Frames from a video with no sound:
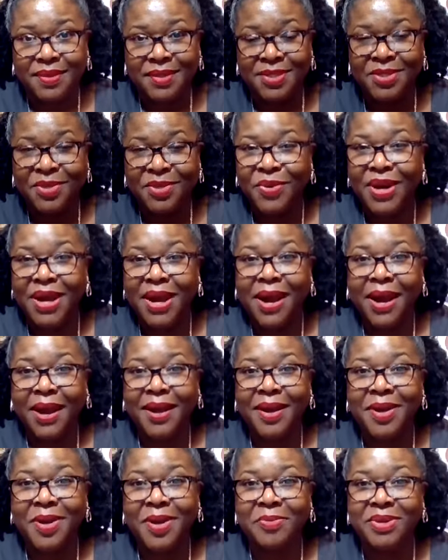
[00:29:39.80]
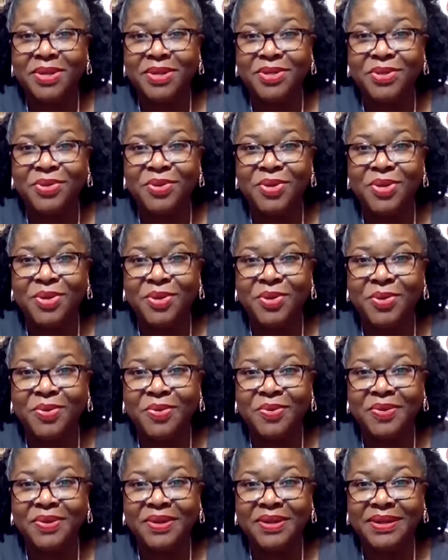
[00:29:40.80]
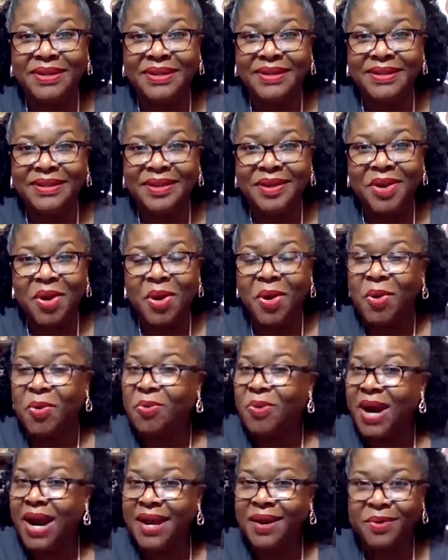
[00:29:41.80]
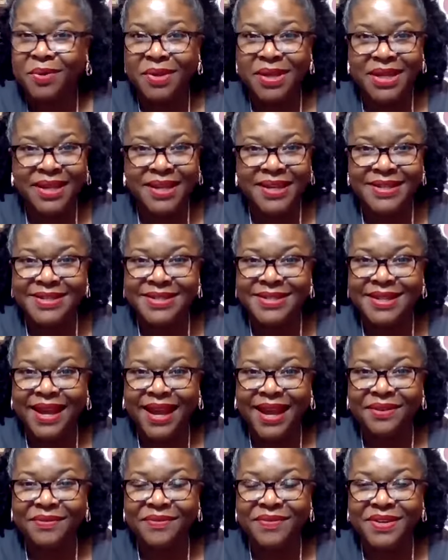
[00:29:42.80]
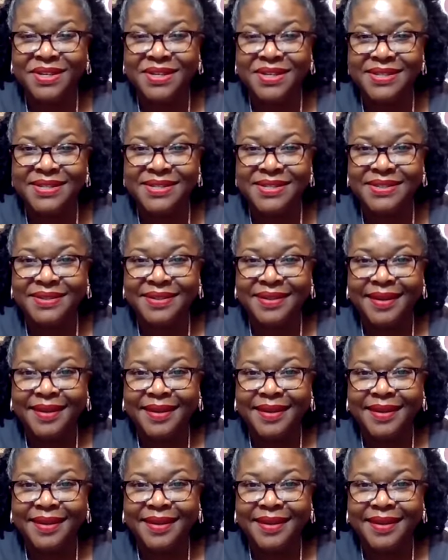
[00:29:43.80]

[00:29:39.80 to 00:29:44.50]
So God, come and do you right on the inside of us.